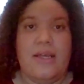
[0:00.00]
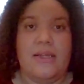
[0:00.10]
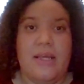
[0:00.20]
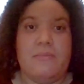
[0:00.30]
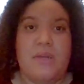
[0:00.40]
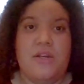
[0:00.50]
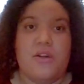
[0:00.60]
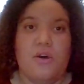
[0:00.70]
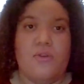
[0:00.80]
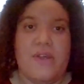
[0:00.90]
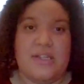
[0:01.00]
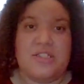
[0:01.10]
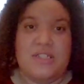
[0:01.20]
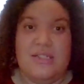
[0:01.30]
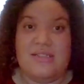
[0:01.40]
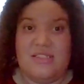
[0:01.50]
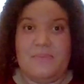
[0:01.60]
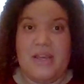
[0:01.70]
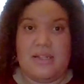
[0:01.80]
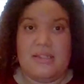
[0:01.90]
and let me know that she
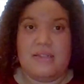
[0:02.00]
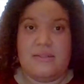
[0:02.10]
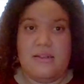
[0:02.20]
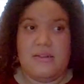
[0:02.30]
suspected